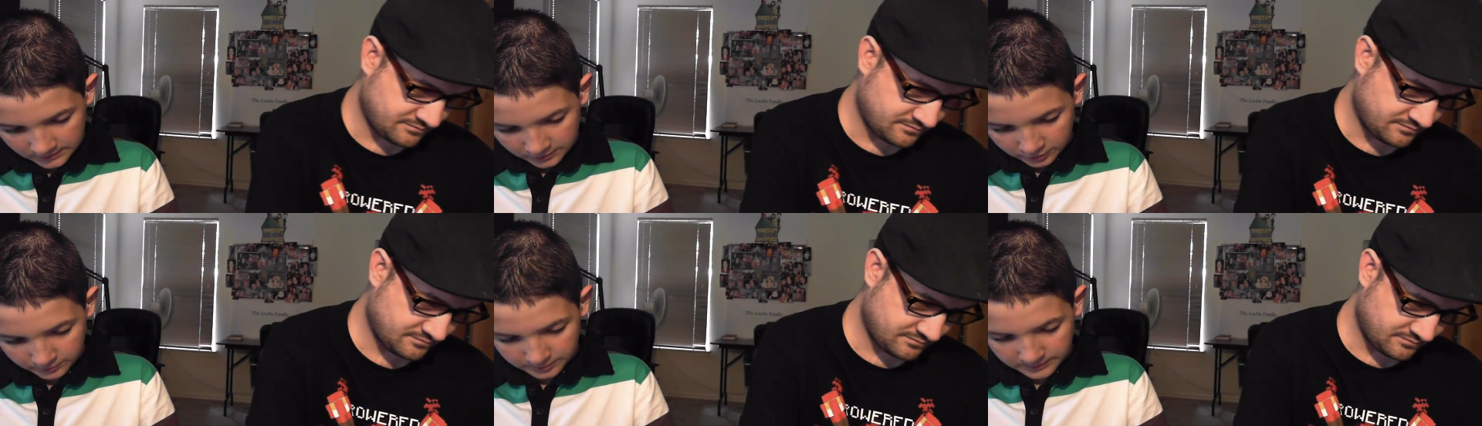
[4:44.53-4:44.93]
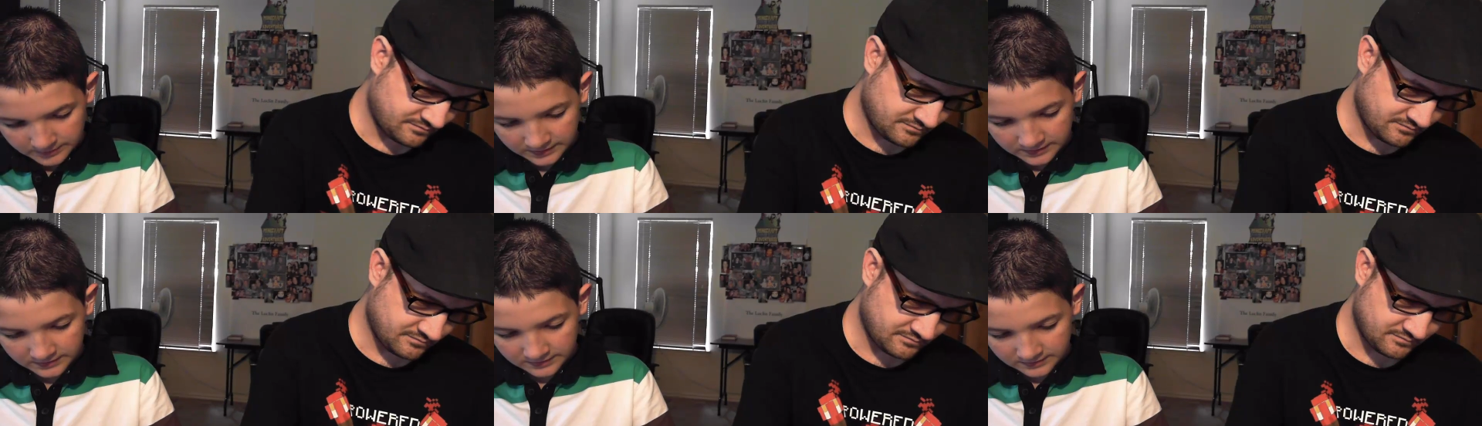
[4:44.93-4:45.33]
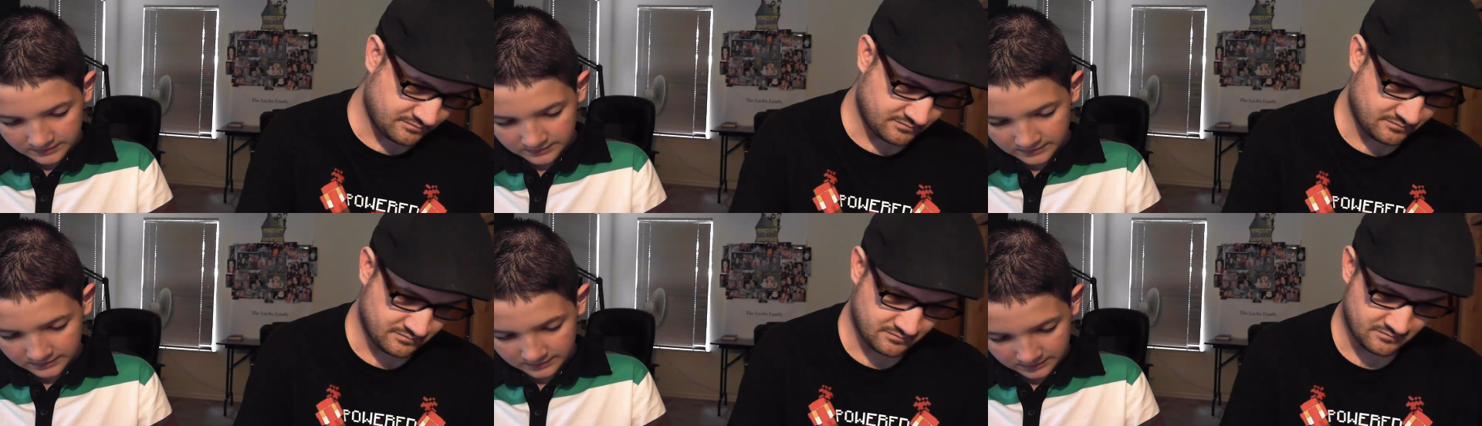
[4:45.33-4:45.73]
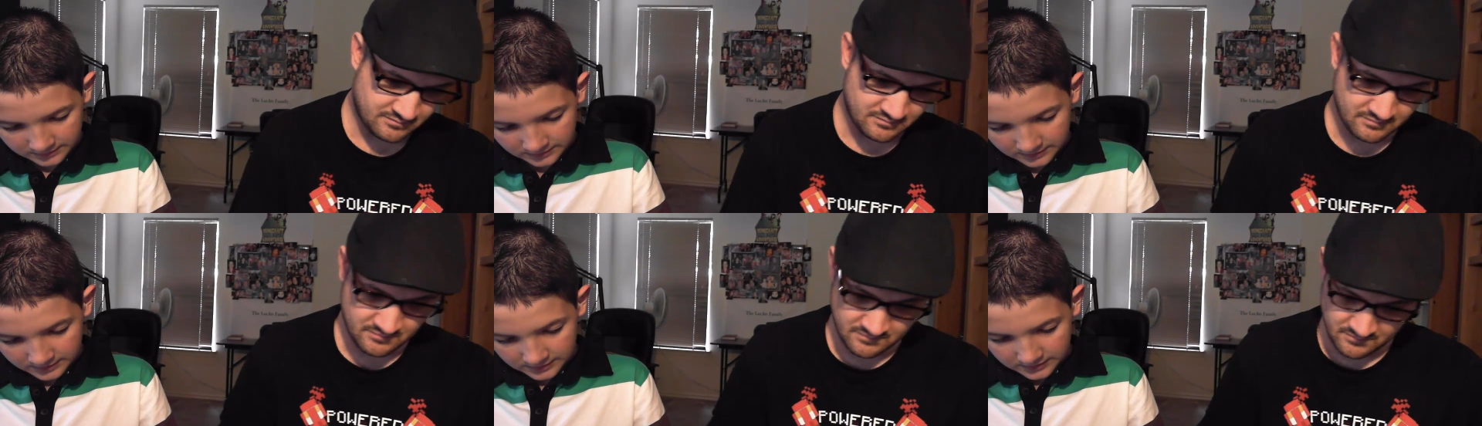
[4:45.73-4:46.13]
Speaker 1: Open this.
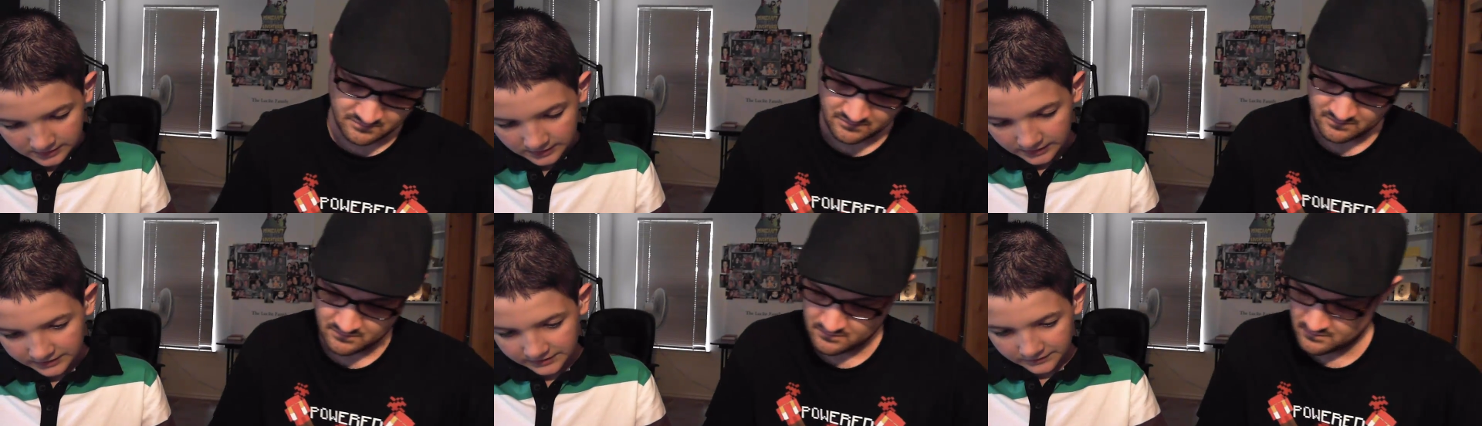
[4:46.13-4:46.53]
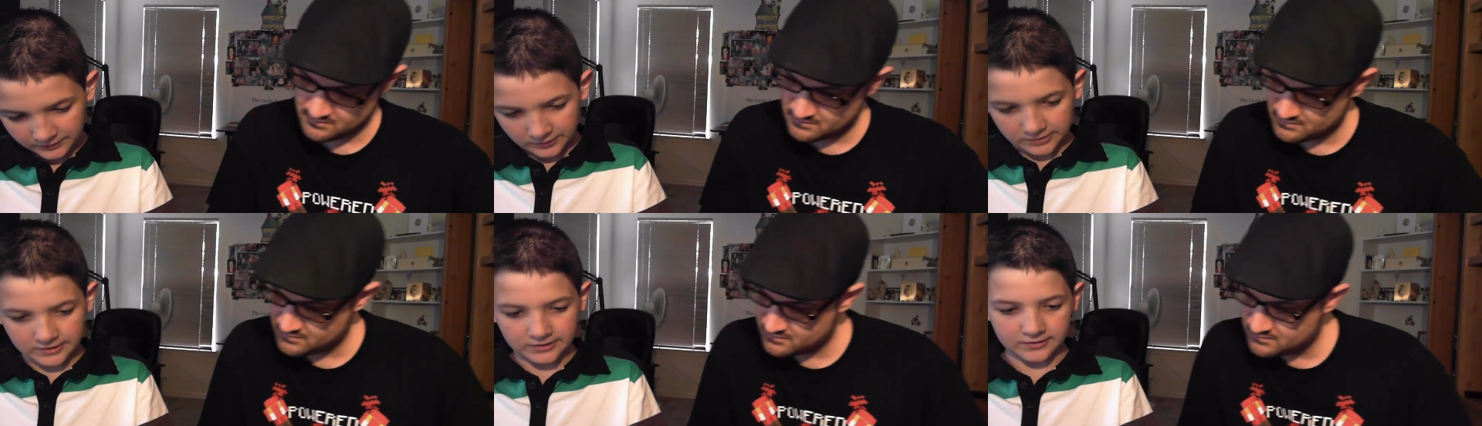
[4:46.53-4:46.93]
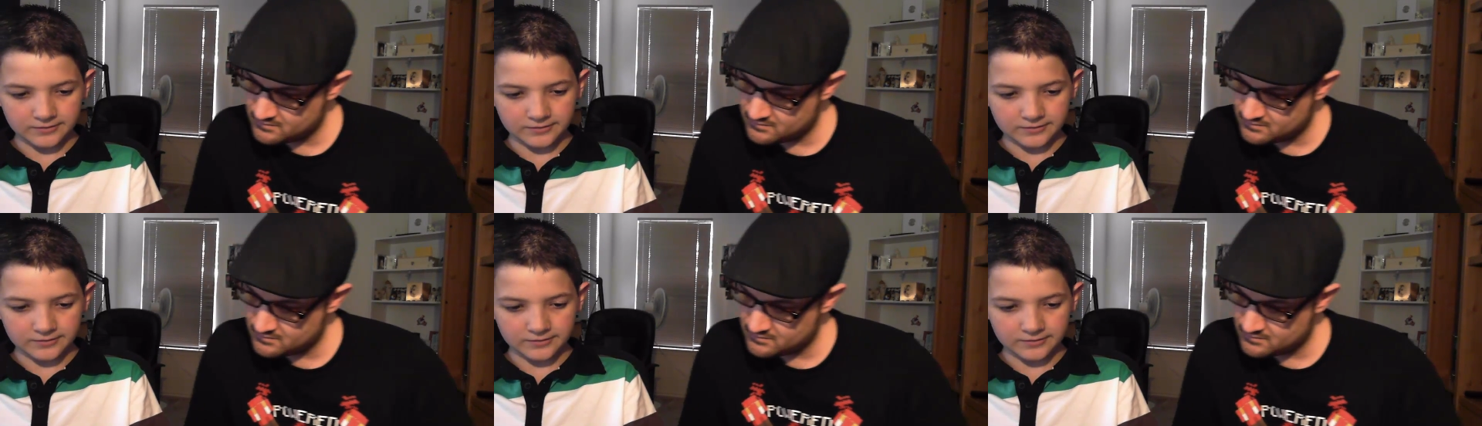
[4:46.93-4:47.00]
Lots of reading.